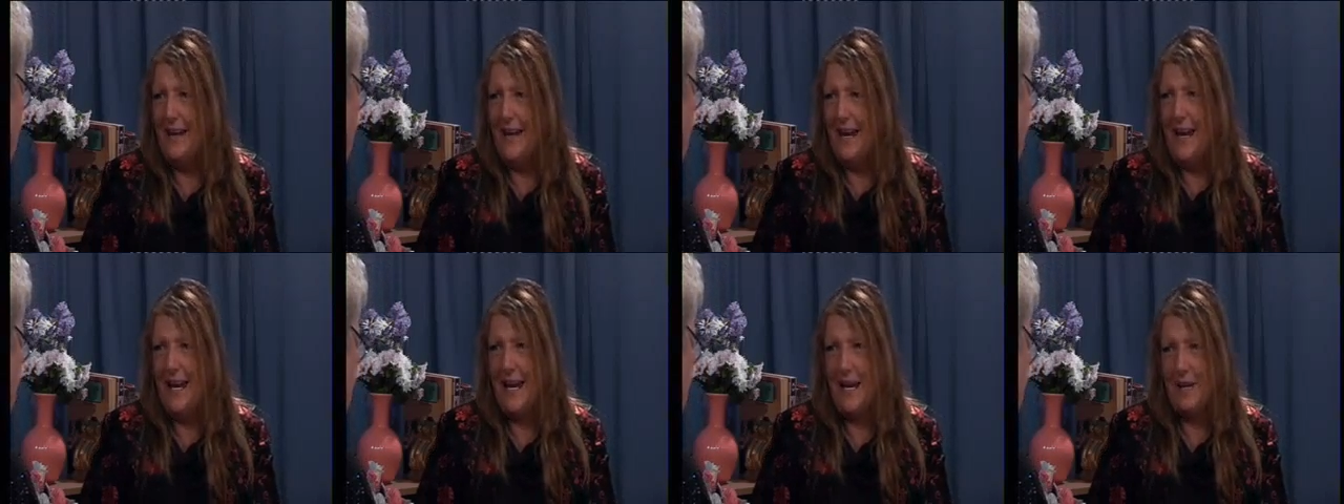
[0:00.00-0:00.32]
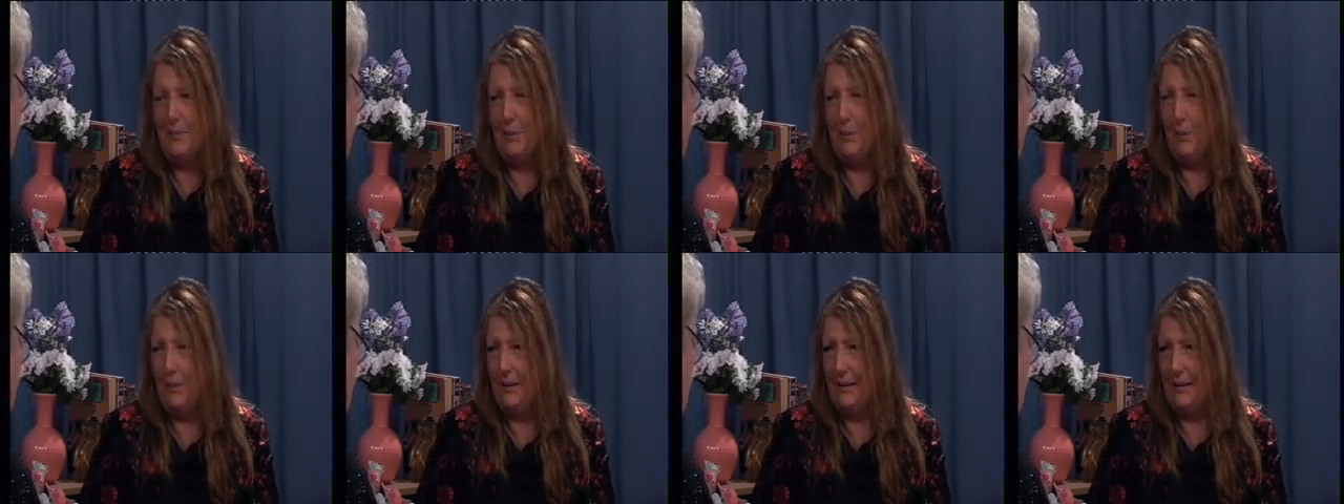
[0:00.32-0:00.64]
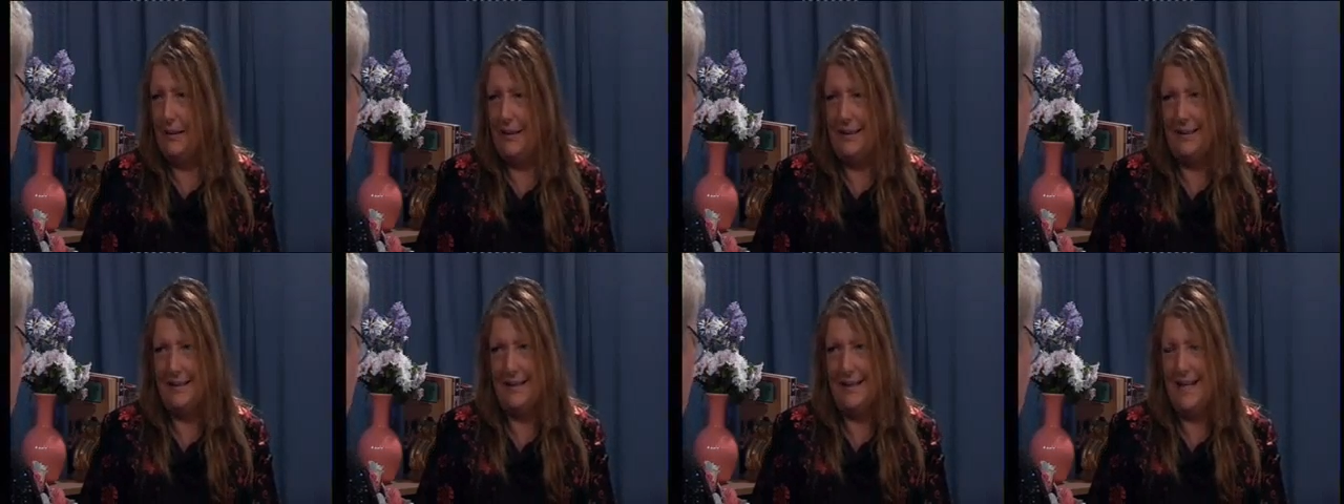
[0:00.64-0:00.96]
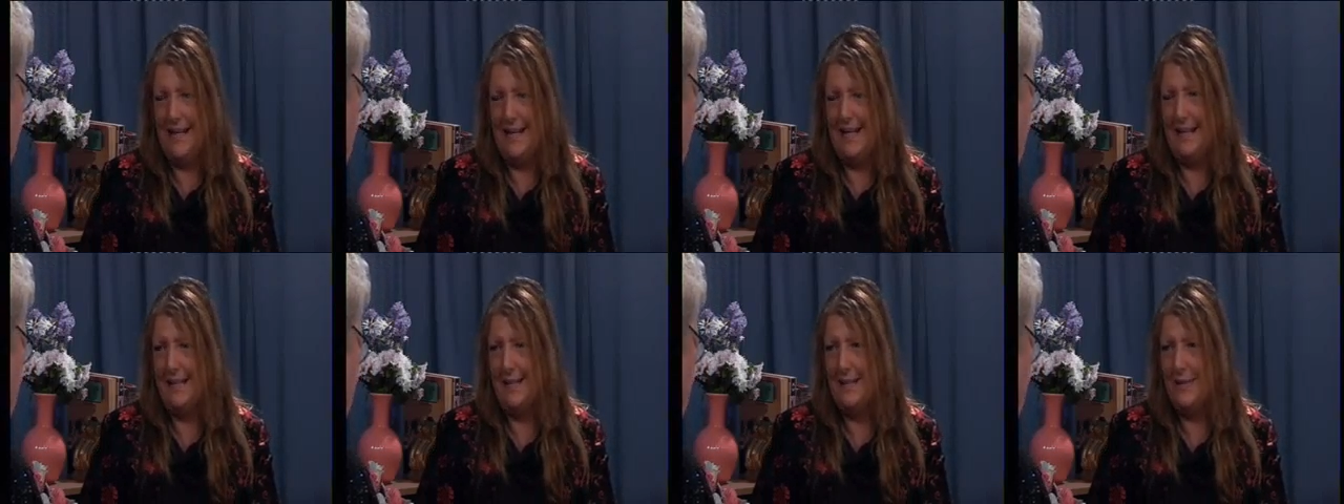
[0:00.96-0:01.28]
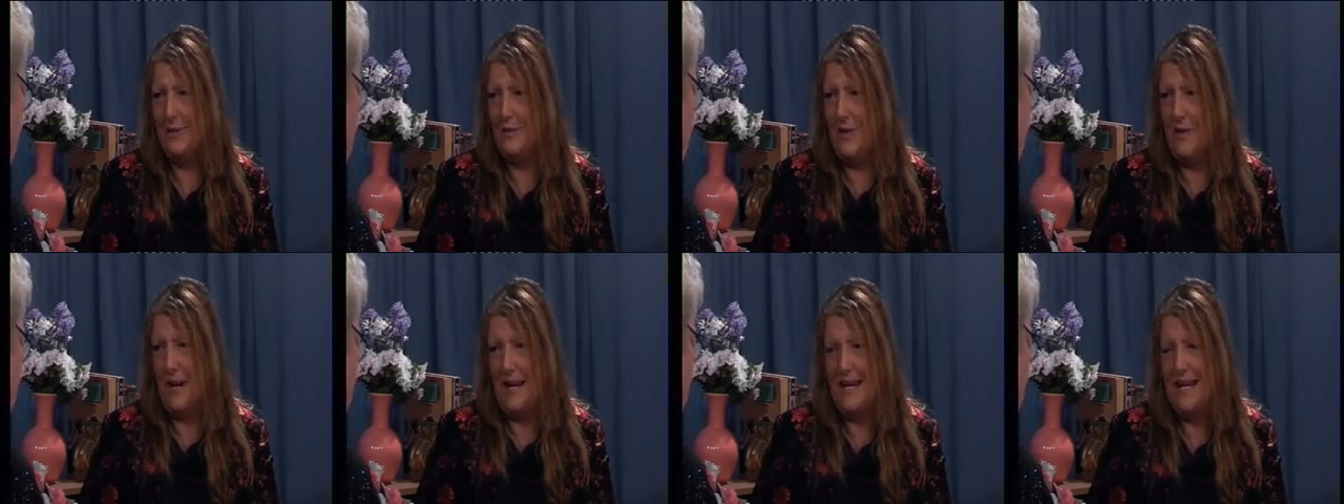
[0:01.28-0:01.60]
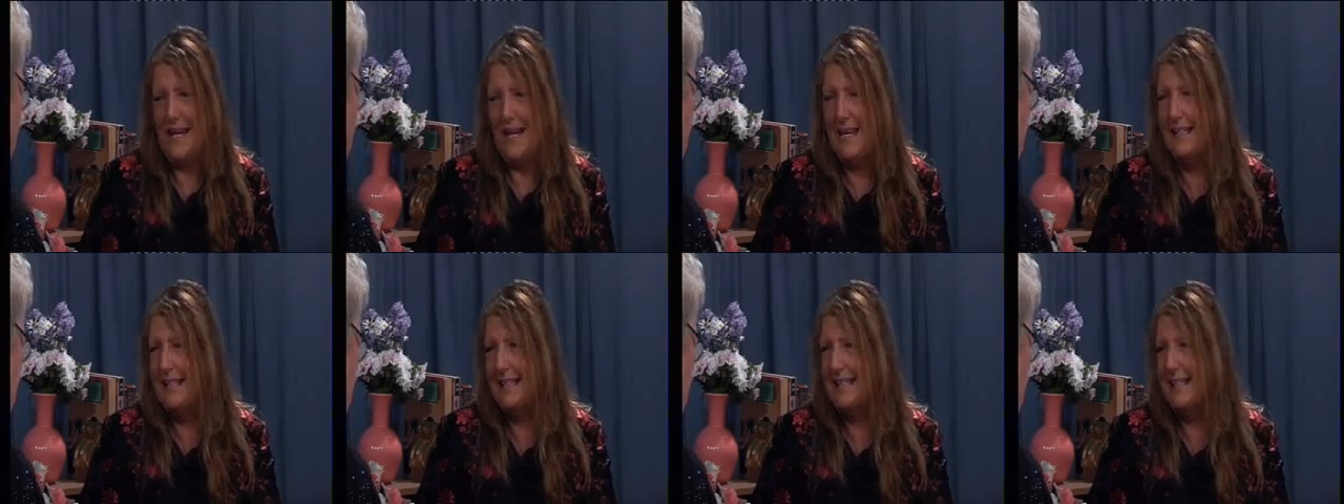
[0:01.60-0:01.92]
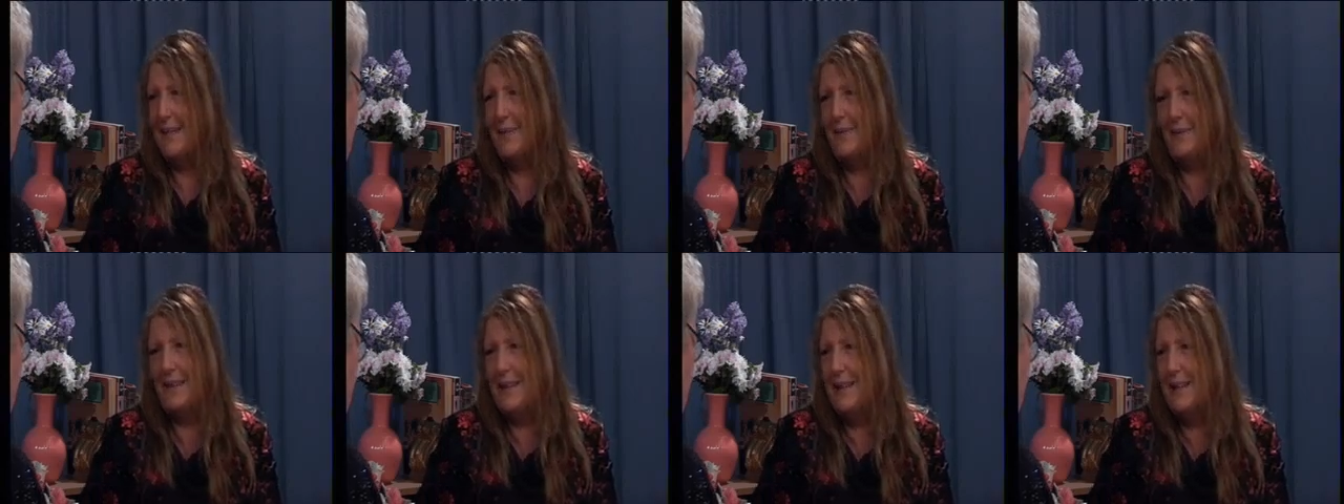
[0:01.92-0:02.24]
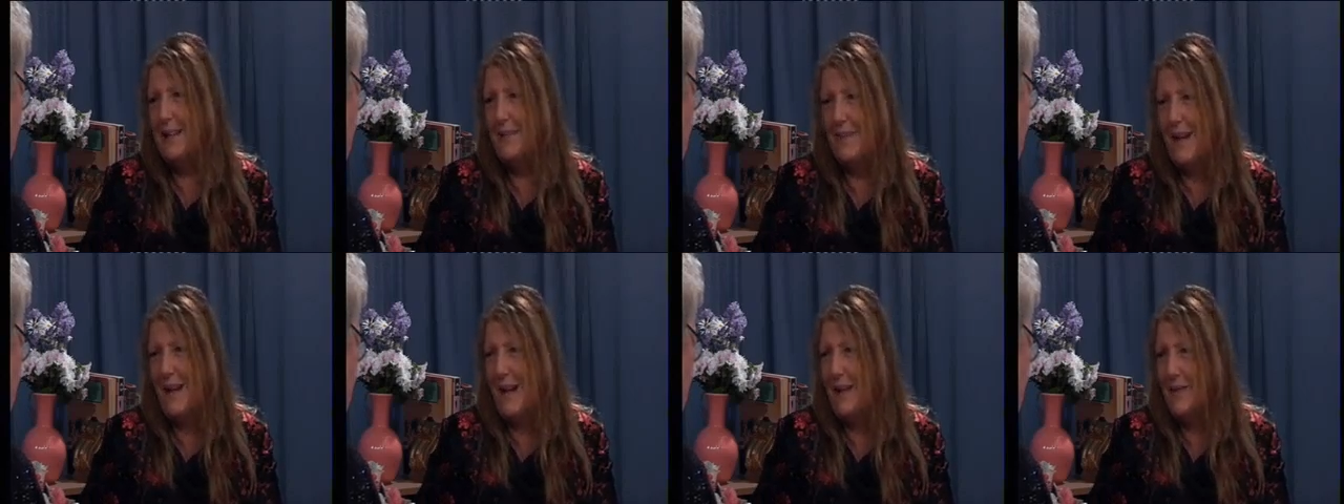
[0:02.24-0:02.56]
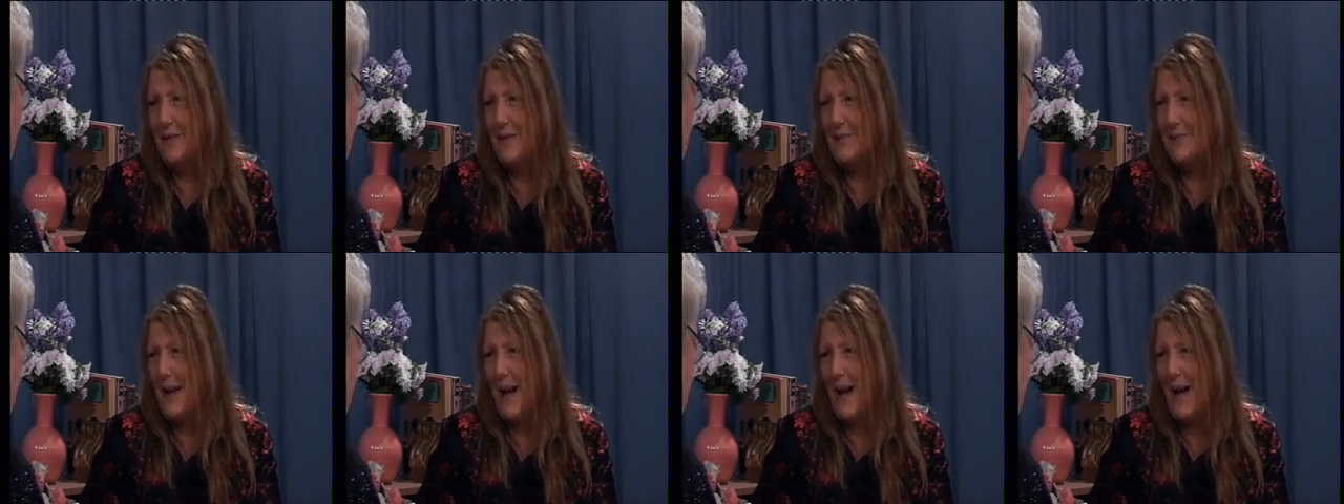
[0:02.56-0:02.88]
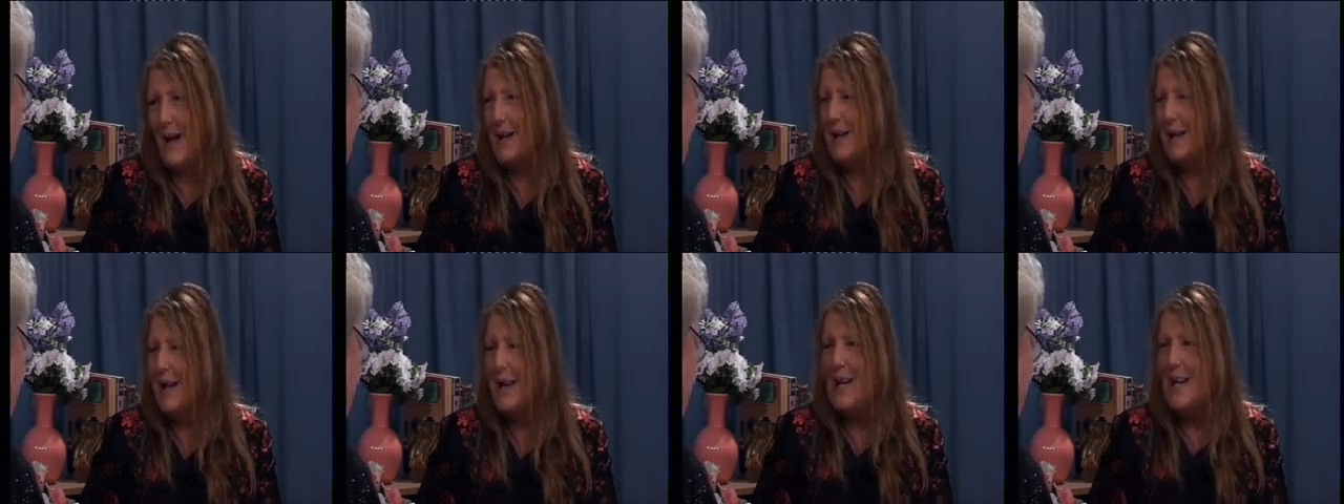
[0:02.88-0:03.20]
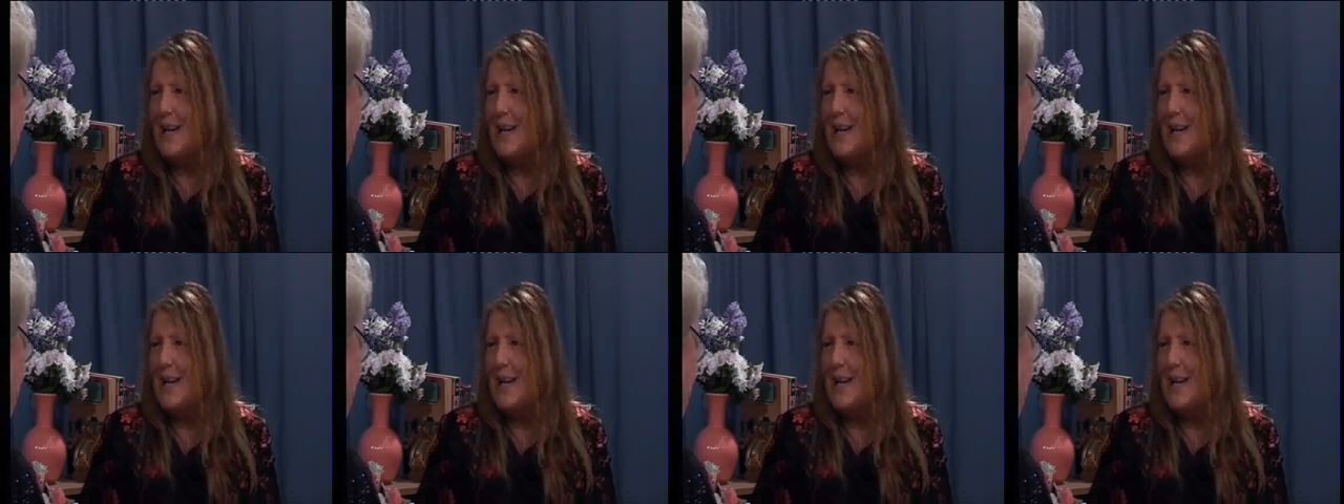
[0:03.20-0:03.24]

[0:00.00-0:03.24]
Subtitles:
hair pulling and grey hairs and everything about the park.